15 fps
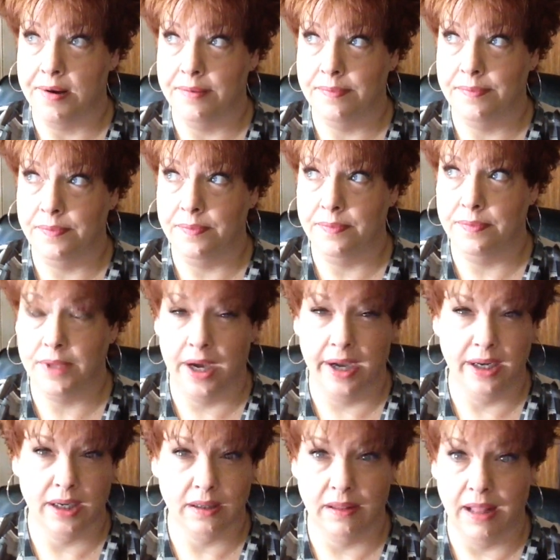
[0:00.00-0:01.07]
9
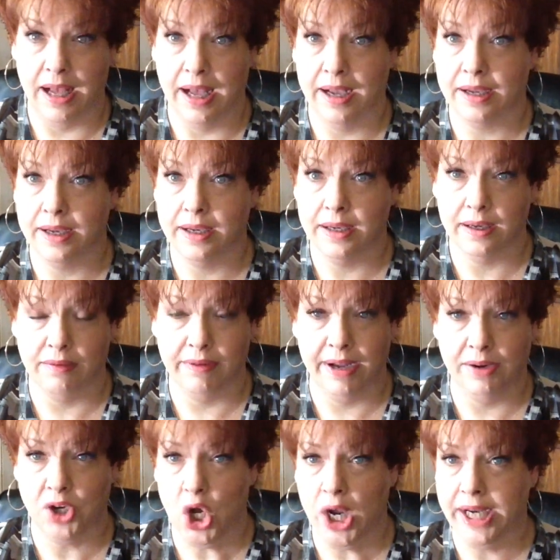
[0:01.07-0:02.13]
o'clock, around
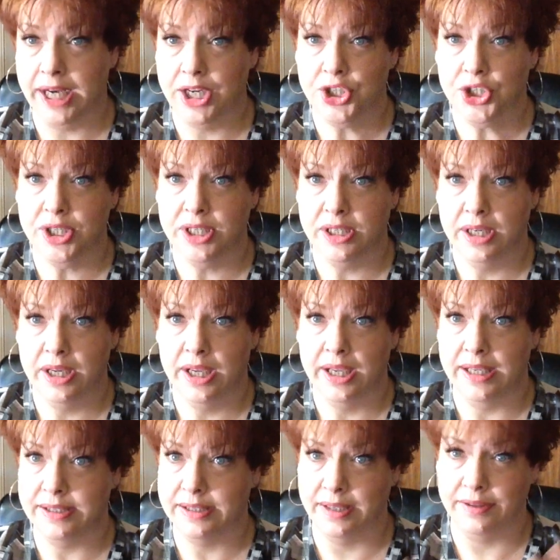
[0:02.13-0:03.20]
9-ish, he
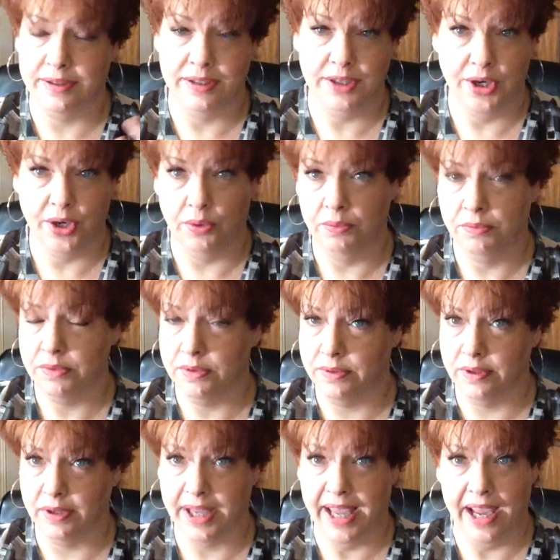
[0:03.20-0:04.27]
said, you know,
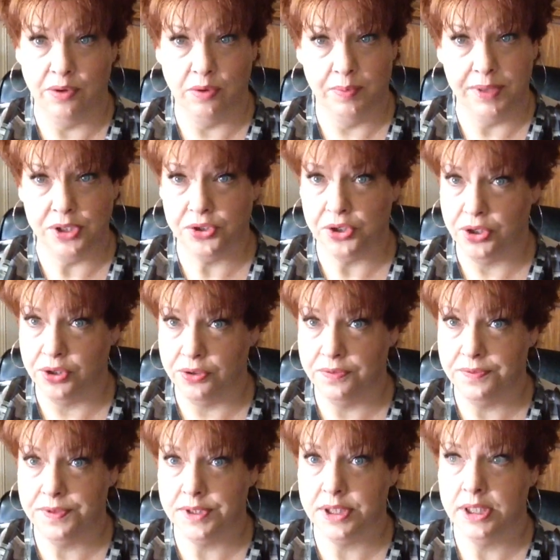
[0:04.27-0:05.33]
the cake will be
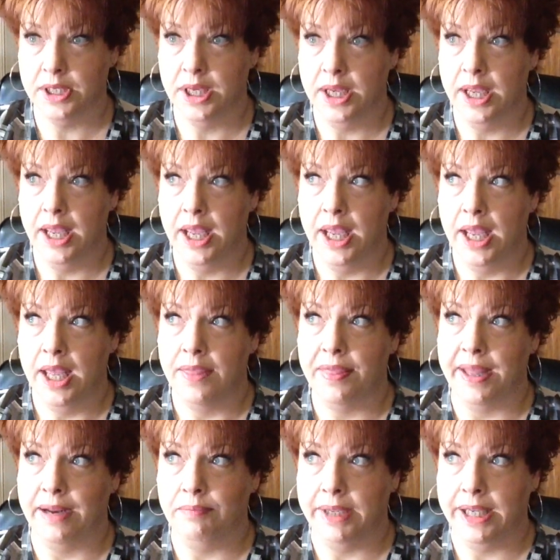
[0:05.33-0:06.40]
served.
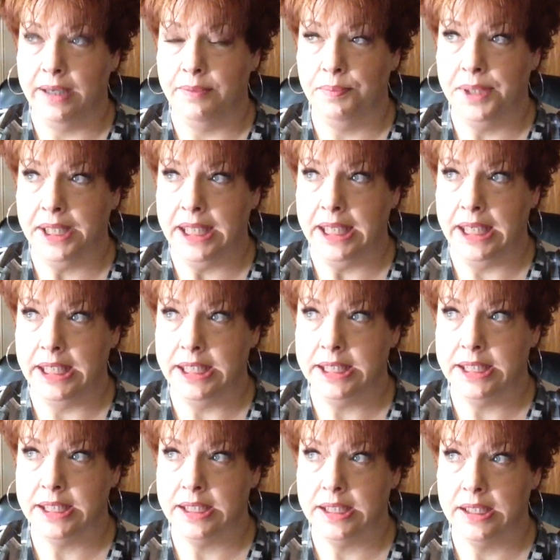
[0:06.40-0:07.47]
Then me and
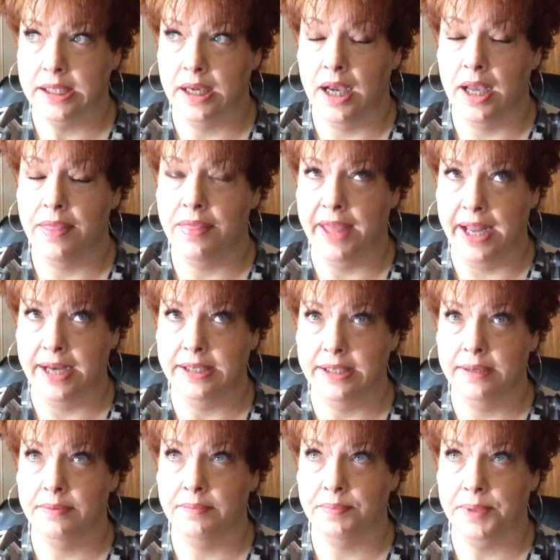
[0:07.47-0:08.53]
Pete, then
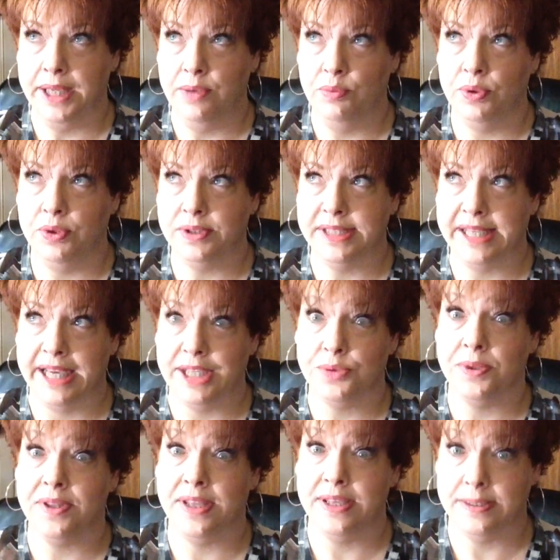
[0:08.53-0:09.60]
Pete will dance
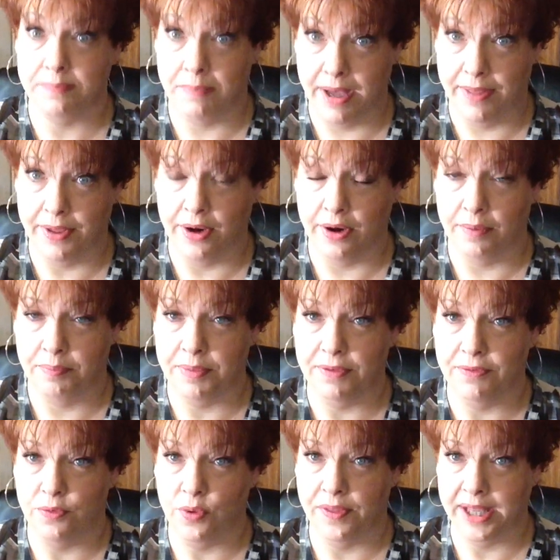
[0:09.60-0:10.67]
with his mother
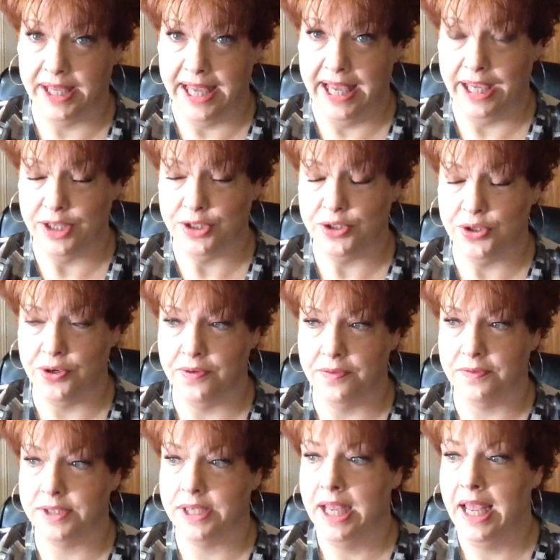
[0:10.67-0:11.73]
before the cake is
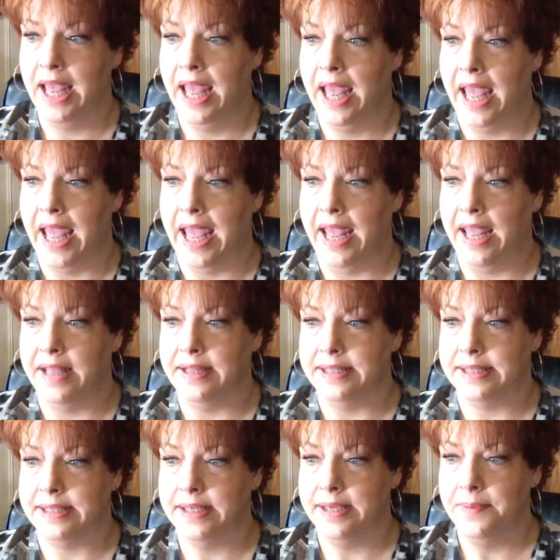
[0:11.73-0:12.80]
served. And